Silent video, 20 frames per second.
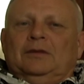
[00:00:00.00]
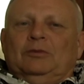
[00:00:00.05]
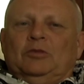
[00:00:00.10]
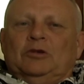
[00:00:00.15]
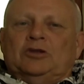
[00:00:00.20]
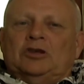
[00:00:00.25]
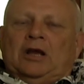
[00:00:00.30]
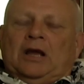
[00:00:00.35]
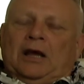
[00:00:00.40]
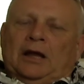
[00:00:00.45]

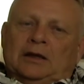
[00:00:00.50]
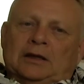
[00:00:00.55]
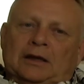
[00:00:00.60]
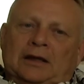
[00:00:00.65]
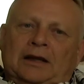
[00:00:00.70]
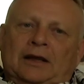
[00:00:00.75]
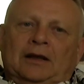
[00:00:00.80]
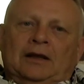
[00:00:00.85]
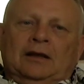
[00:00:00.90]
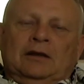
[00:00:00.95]
But you had to
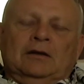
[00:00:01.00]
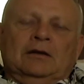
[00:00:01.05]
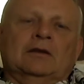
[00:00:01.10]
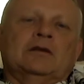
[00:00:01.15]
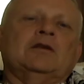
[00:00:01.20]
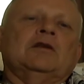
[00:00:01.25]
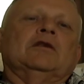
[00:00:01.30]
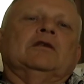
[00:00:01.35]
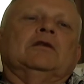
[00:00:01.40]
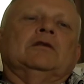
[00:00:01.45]
get
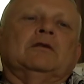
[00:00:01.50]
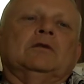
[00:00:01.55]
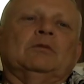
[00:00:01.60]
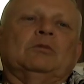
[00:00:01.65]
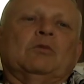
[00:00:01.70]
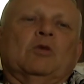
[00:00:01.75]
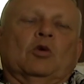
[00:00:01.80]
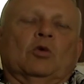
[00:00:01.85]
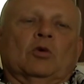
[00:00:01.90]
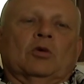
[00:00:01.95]
into
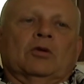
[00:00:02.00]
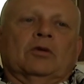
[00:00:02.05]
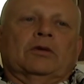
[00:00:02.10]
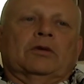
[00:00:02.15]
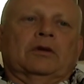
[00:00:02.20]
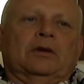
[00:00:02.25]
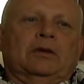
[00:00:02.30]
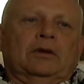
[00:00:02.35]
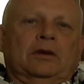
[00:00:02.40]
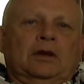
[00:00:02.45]
more
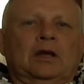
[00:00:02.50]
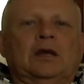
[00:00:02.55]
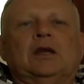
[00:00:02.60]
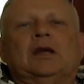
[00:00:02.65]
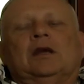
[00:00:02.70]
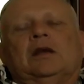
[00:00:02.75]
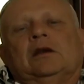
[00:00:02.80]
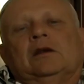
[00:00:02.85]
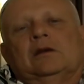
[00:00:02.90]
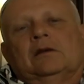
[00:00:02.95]
the
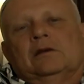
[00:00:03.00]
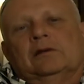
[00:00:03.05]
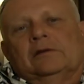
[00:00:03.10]
thinking